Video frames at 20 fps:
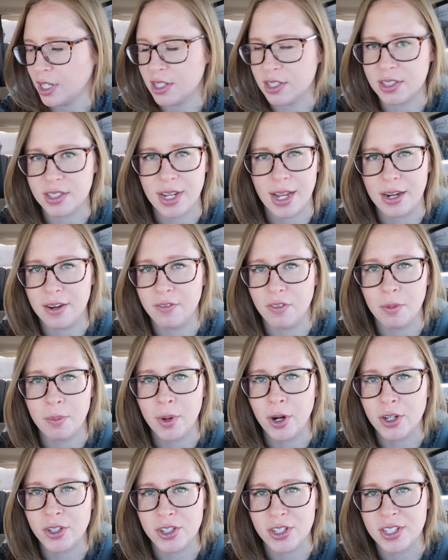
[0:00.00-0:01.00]
a state of
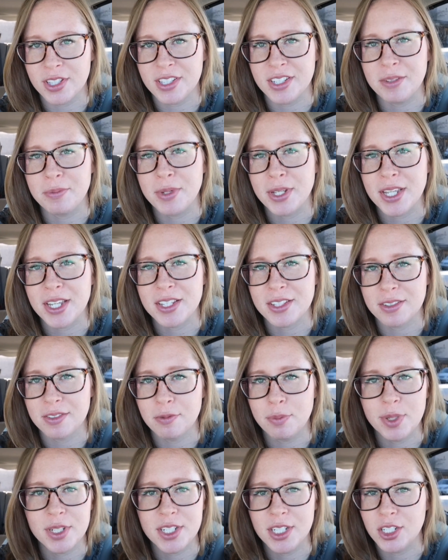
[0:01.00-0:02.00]
emergency because
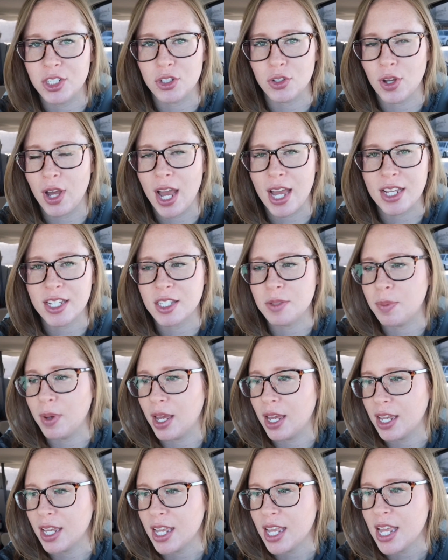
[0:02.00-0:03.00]
of potential ice,
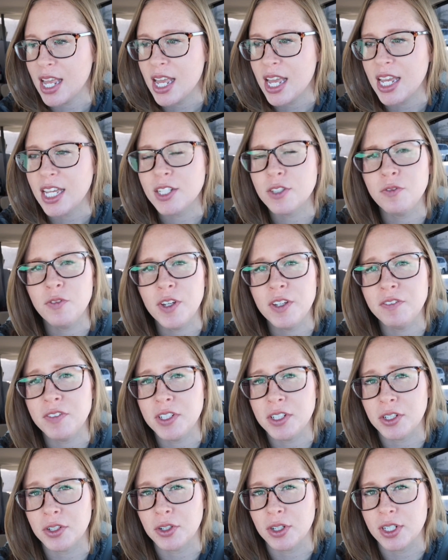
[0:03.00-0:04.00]
but it's
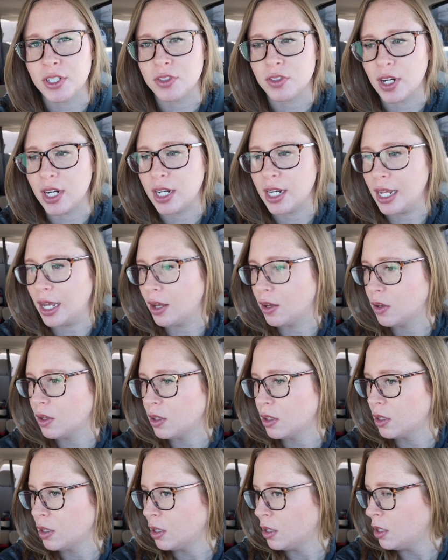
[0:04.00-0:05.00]
50 degrees right now.
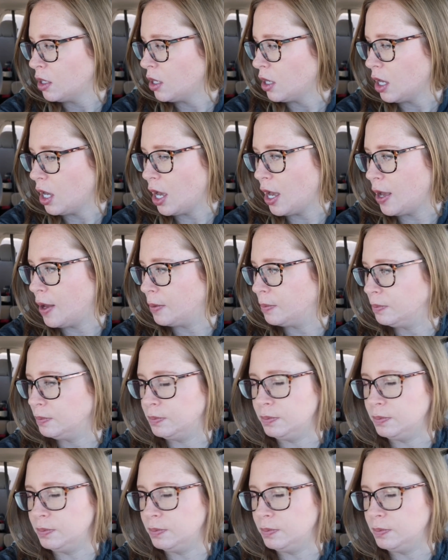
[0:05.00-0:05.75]
Um,